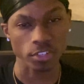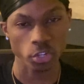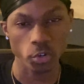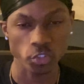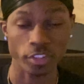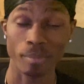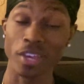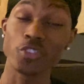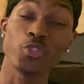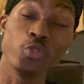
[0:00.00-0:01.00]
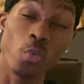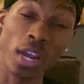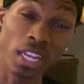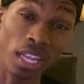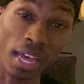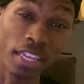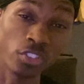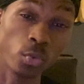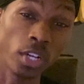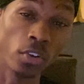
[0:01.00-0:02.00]
clothes and make sure you win a lot as
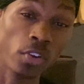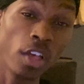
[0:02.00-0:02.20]
well.